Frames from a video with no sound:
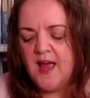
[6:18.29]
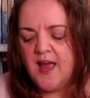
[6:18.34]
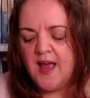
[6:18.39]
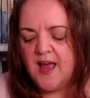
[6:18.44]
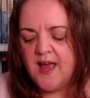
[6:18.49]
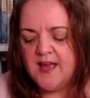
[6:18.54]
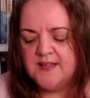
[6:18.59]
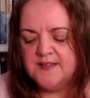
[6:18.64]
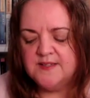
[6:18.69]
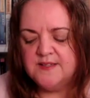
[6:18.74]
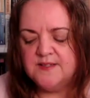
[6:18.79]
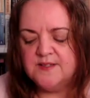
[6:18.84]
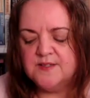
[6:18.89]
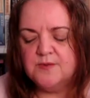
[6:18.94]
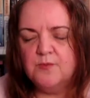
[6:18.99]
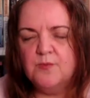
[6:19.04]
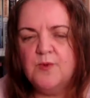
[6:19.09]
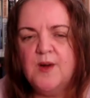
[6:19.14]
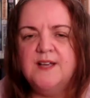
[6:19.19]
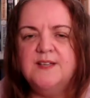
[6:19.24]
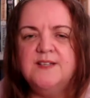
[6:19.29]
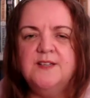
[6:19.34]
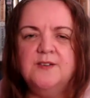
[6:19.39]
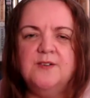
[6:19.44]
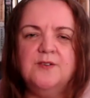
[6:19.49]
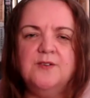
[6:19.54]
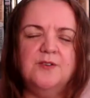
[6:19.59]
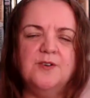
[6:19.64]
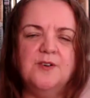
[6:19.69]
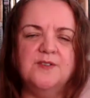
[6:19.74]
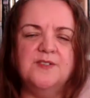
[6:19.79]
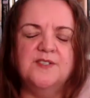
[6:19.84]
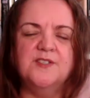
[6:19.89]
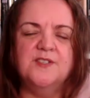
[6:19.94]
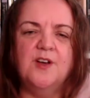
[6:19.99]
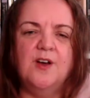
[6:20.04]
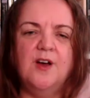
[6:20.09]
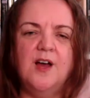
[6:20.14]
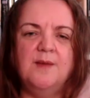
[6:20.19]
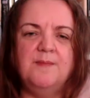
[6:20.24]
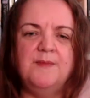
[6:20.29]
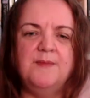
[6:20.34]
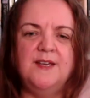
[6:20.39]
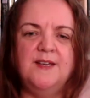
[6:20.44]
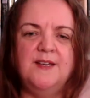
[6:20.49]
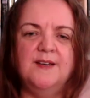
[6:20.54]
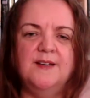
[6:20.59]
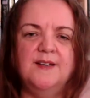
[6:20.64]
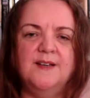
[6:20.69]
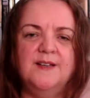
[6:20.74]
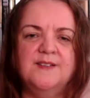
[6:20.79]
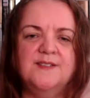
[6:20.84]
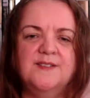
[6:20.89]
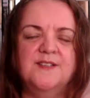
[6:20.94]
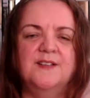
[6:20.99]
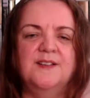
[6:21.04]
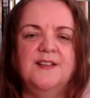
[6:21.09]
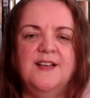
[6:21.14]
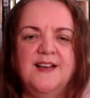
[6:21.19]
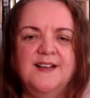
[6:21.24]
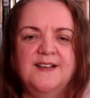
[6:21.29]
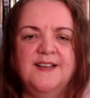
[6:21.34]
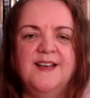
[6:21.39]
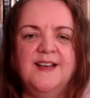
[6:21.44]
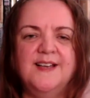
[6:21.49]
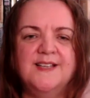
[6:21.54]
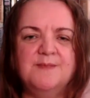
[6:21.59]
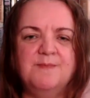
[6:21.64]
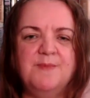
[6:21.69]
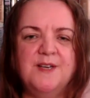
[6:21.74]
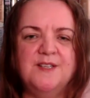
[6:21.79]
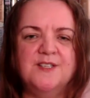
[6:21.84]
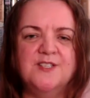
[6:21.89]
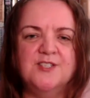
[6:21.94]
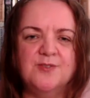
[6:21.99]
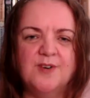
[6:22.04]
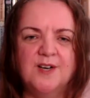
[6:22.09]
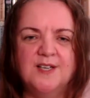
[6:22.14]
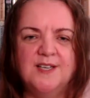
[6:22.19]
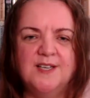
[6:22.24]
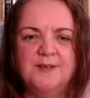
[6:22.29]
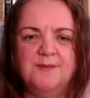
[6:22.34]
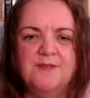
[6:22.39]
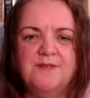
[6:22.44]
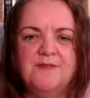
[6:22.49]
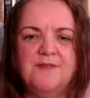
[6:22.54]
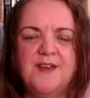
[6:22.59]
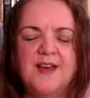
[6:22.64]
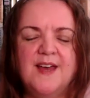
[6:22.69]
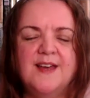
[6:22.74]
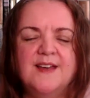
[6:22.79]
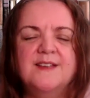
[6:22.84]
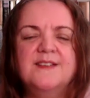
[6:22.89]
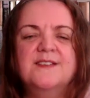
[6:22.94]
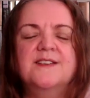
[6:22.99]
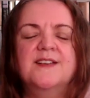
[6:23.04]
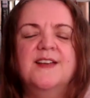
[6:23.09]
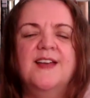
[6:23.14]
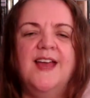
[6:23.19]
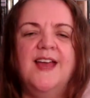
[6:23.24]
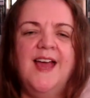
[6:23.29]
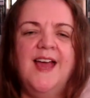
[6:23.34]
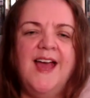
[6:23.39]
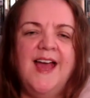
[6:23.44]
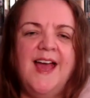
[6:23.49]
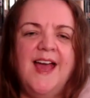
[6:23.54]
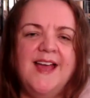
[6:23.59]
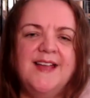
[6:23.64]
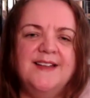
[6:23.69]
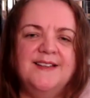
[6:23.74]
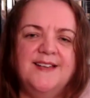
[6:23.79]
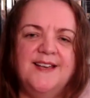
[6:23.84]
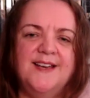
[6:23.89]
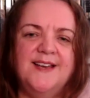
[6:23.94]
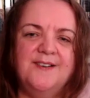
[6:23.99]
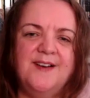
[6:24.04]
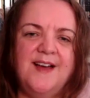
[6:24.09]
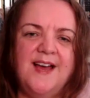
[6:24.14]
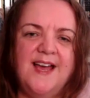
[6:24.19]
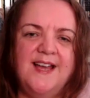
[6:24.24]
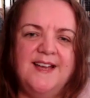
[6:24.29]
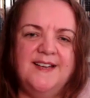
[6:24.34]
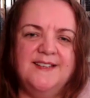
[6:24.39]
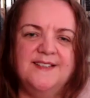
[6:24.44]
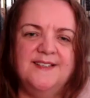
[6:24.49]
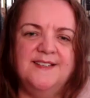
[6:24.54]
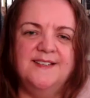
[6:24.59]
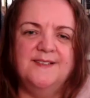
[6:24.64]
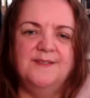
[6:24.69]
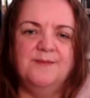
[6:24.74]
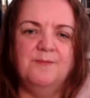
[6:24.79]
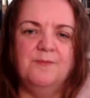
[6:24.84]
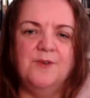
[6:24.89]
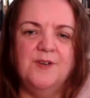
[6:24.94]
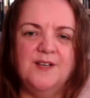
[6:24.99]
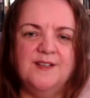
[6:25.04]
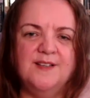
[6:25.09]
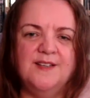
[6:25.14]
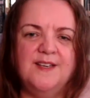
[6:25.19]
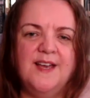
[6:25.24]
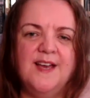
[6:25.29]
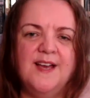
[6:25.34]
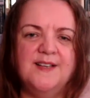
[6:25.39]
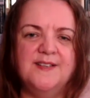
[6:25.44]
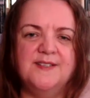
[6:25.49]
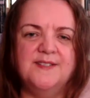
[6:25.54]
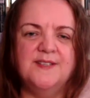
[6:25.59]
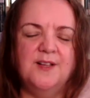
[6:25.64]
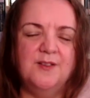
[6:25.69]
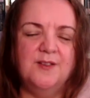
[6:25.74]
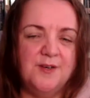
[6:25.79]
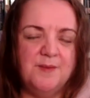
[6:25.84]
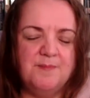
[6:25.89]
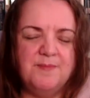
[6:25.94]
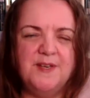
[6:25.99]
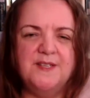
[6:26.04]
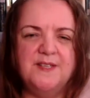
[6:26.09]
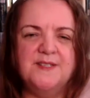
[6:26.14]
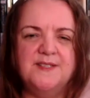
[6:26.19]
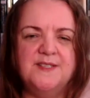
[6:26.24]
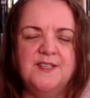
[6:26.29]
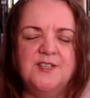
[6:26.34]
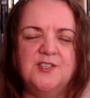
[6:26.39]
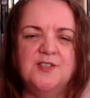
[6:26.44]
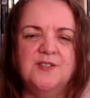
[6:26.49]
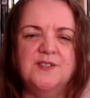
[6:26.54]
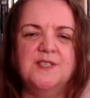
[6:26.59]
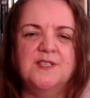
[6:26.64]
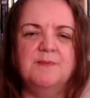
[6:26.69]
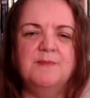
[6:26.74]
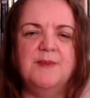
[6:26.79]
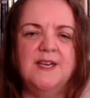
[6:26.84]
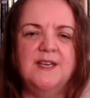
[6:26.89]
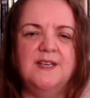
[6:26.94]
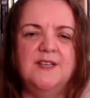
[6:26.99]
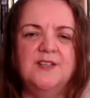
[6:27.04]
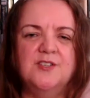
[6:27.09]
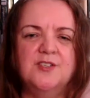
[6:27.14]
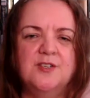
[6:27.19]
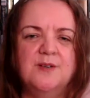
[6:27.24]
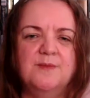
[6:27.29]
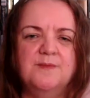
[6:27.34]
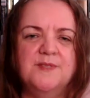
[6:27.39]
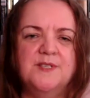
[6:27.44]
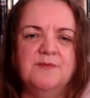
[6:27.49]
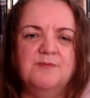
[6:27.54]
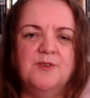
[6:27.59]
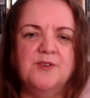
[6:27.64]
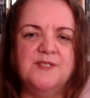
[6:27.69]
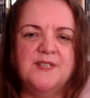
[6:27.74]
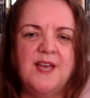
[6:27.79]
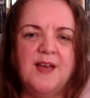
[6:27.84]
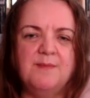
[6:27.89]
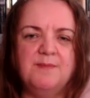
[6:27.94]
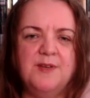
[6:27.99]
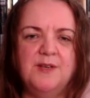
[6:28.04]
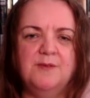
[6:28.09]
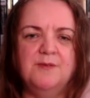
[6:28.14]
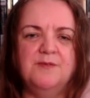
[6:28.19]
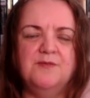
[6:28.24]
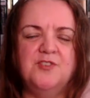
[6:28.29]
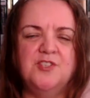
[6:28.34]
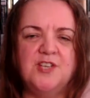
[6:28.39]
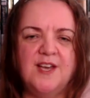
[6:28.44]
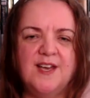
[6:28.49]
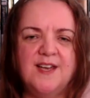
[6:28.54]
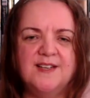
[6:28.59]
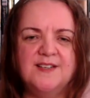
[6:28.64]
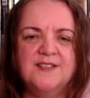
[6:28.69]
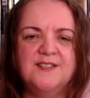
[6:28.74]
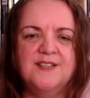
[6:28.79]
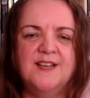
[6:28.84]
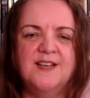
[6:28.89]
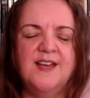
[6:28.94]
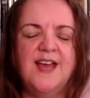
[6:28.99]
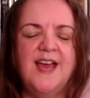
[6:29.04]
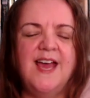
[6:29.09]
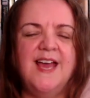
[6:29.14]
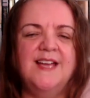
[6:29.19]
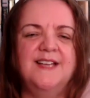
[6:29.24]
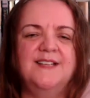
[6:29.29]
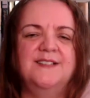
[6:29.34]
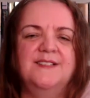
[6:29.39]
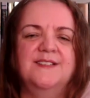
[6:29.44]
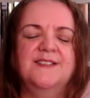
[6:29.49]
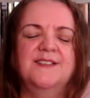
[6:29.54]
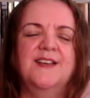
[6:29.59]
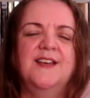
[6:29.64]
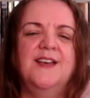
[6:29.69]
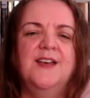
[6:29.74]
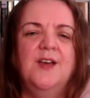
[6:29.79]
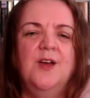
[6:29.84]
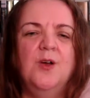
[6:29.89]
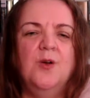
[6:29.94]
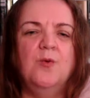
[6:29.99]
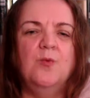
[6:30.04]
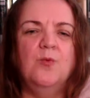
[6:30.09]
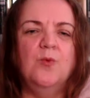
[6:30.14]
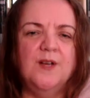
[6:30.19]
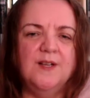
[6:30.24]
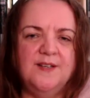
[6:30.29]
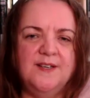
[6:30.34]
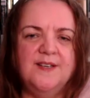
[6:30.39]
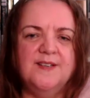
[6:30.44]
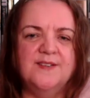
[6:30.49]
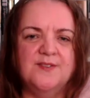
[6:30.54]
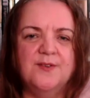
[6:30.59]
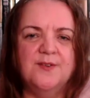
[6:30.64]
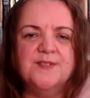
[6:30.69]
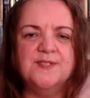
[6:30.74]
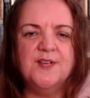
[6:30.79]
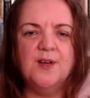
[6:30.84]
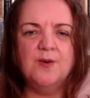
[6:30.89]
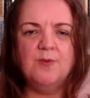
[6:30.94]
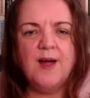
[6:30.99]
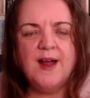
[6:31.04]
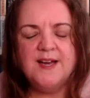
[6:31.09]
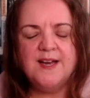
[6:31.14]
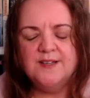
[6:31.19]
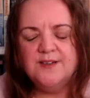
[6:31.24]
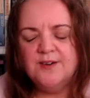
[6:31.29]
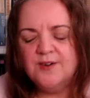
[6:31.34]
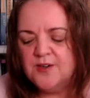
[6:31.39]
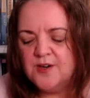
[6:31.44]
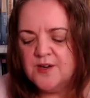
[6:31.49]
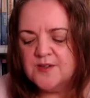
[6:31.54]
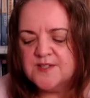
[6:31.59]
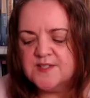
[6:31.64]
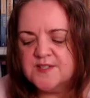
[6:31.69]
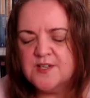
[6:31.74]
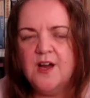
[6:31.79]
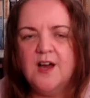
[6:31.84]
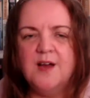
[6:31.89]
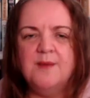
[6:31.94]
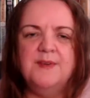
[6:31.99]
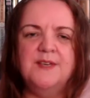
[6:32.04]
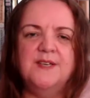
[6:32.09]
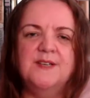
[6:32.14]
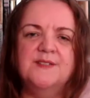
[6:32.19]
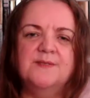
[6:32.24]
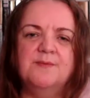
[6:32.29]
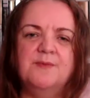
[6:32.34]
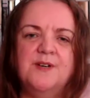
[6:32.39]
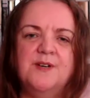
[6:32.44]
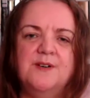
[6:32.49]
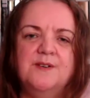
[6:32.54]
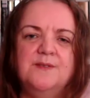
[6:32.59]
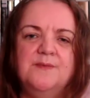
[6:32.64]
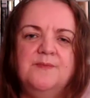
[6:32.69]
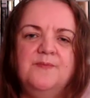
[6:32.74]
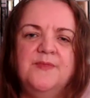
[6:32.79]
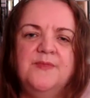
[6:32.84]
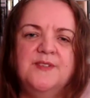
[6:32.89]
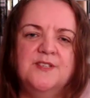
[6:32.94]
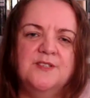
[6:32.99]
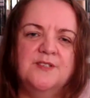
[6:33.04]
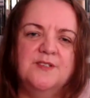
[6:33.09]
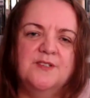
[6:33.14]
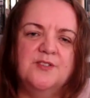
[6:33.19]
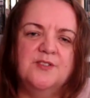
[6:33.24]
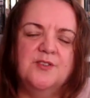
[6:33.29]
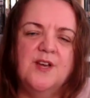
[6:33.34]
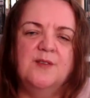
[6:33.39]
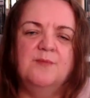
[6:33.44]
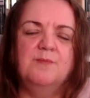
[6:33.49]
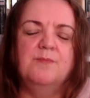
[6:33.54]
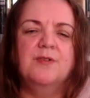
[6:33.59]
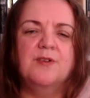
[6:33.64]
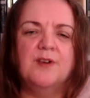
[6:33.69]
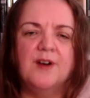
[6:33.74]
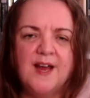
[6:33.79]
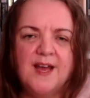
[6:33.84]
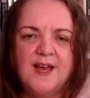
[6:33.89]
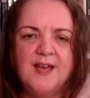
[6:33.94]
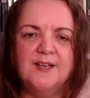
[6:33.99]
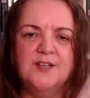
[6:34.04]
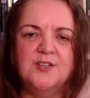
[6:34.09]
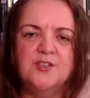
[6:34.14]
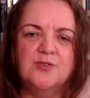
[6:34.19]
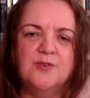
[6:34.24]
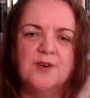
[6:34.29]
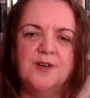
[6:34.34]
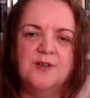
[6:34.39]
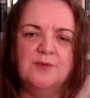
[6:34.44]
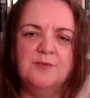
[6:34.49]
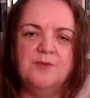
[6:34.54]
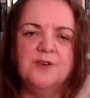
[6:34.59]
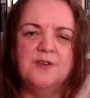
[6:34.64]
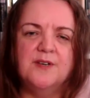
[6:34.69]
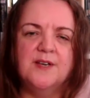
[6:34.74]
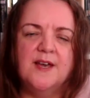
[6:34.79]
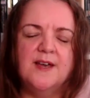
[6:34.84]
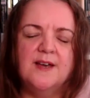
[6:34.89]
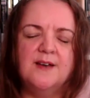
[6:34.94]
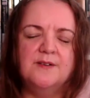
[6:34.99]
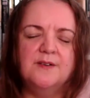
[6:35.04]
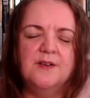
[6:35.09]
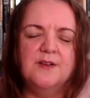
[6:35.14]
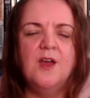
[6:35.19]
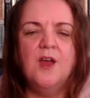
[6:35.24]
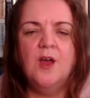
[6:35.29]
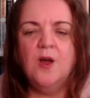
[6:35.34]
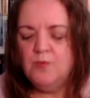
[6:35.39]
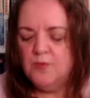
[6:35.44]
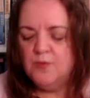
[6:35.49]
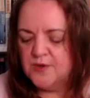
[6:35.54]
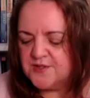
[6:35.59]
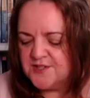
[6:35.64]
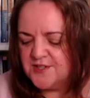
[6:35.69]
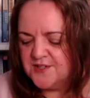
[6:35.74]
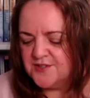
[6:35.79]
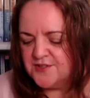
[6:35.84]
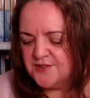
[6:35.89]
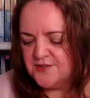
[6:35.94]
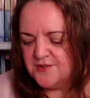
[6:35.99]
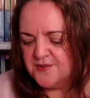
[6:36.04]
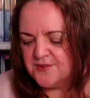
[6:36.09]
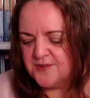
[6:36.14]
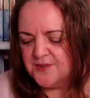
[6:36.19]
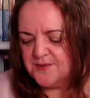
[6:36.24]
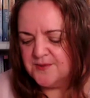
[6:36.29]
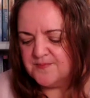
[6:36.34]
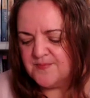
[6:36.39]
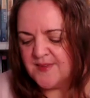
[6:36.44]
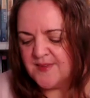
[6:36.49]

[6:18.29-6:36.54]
And waiting on God's timing, Solana has been struggling with that. And now Aiden really has a lot of big decisions to make in terms of what's happening with Jet, and really is also waiting on God's timing as well and praying and trying to work out what to do.